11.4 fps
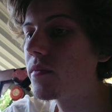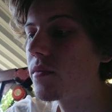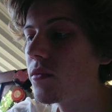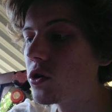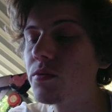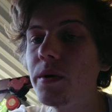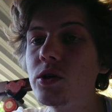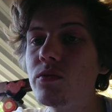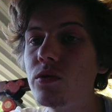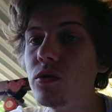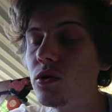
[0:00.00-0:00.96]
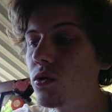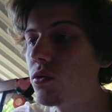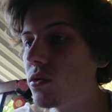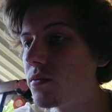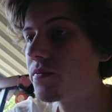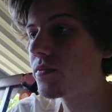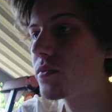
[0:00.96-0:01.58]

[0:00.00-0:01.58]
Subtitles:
Not to mention good coolant.